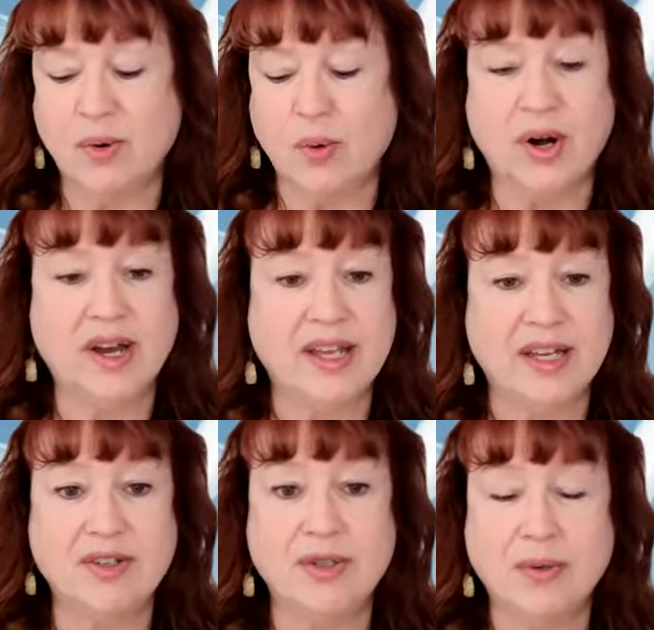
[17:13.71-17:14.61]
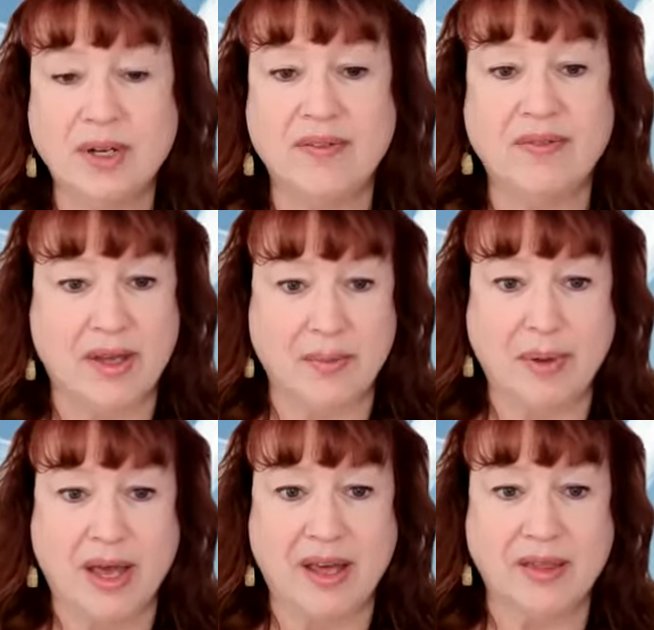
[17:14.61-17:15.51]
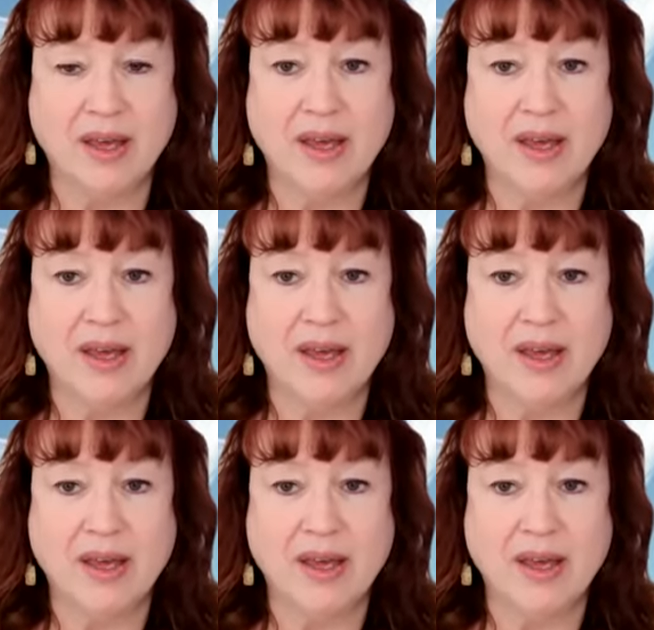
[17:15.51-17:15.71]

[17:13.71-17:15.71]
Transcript: or intuitive empath.